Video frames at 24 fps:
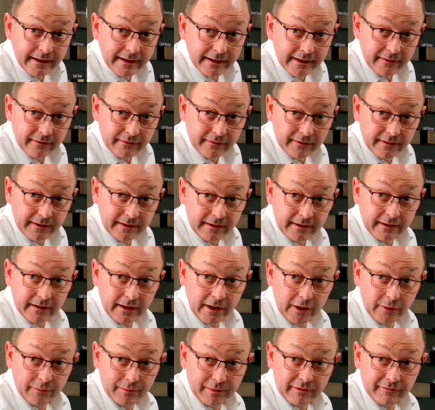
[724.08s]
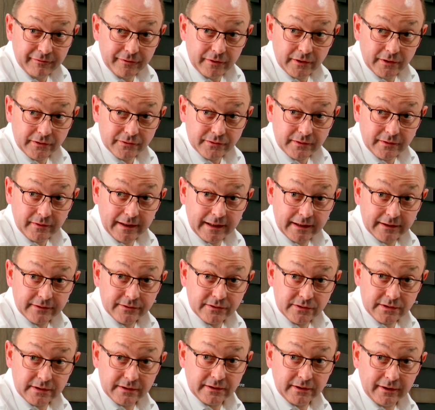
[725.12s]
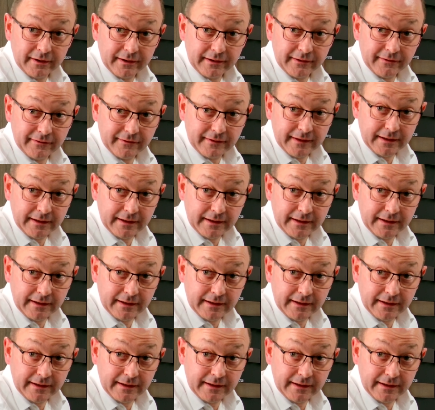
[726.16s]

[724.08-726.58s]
the opening force required should not exceed